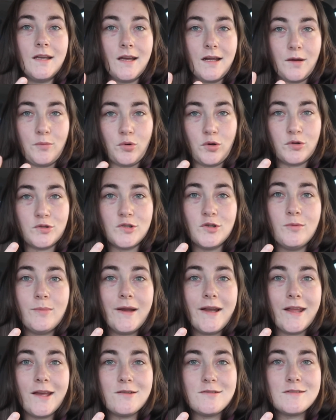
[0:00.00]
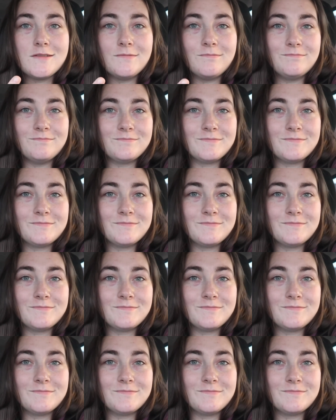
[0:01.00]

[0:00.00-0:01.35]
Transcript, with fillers: I broke two of my nails,